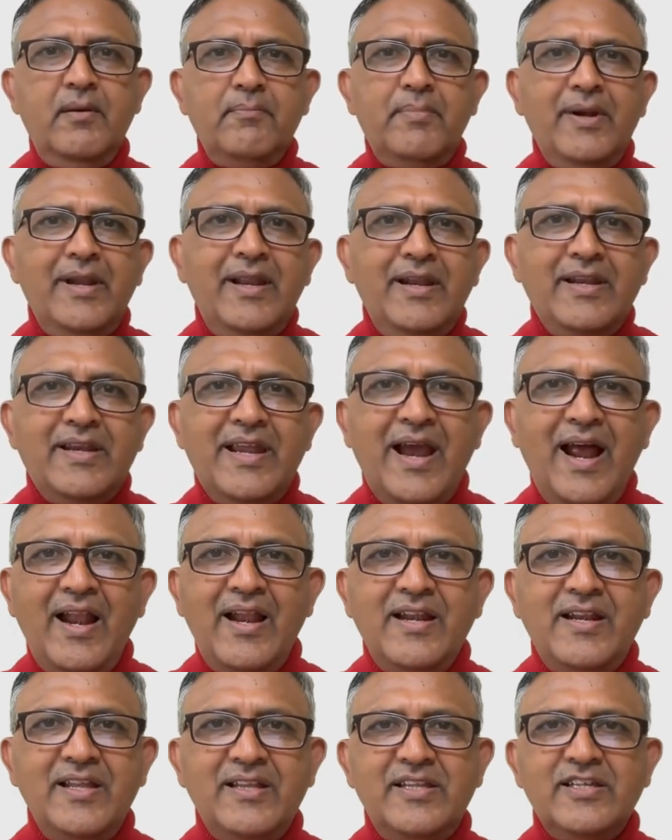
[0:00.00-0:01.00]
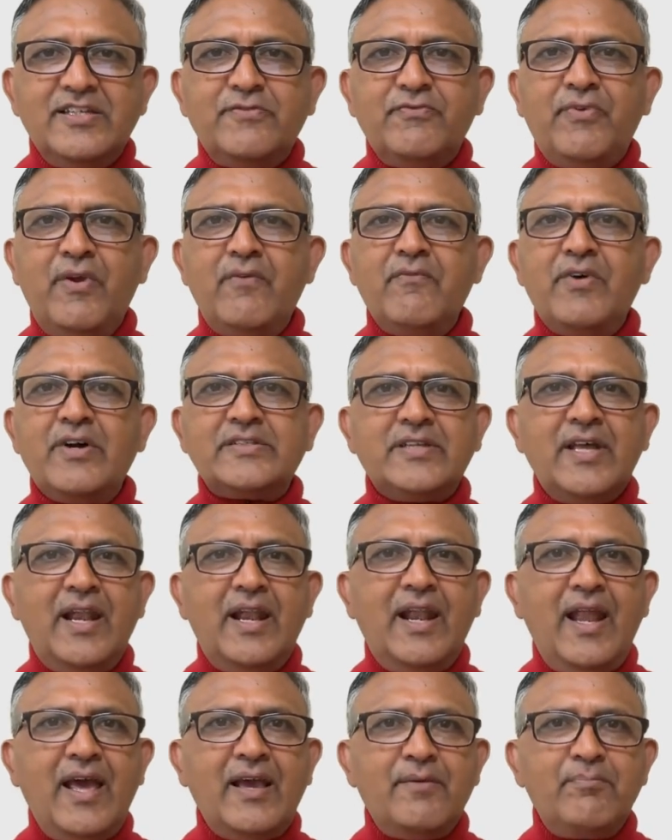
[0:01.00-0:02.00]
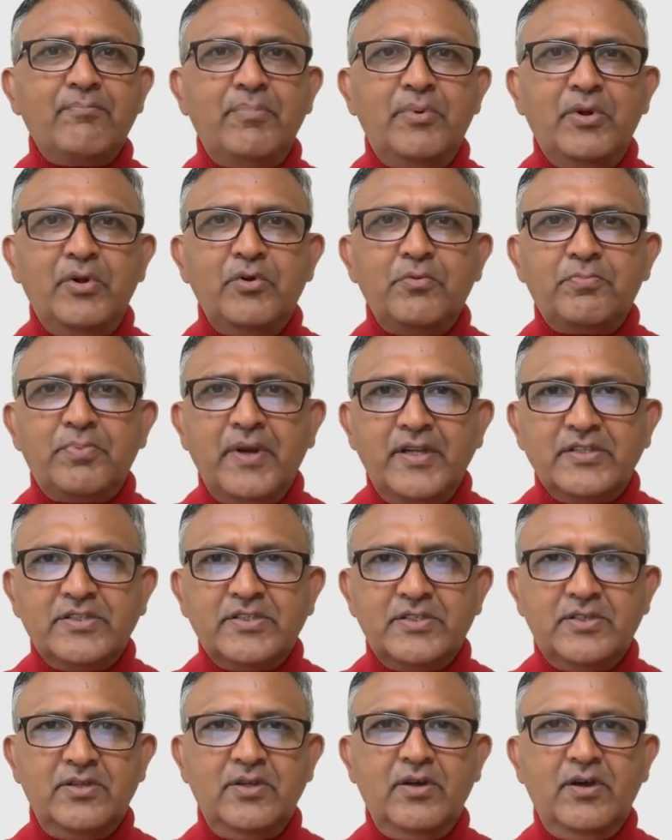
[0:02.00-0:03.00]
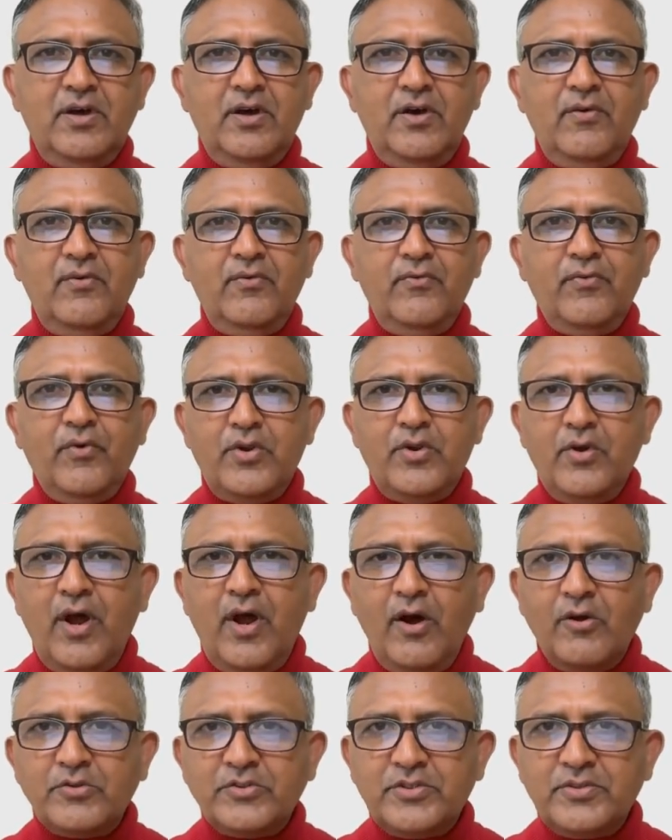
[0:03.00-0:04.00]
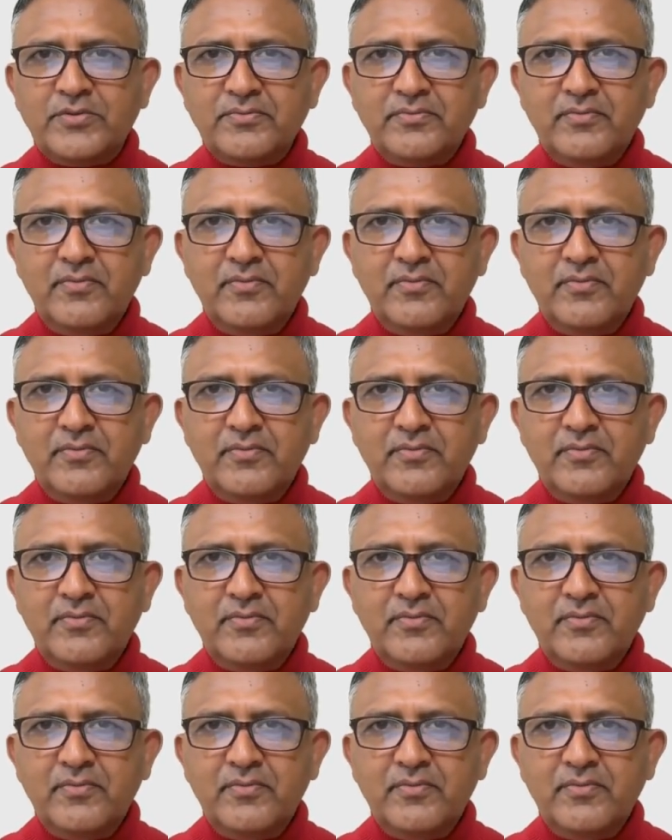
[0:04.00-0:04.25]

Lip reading: But in reality, these frameworks are like blueprints for your house.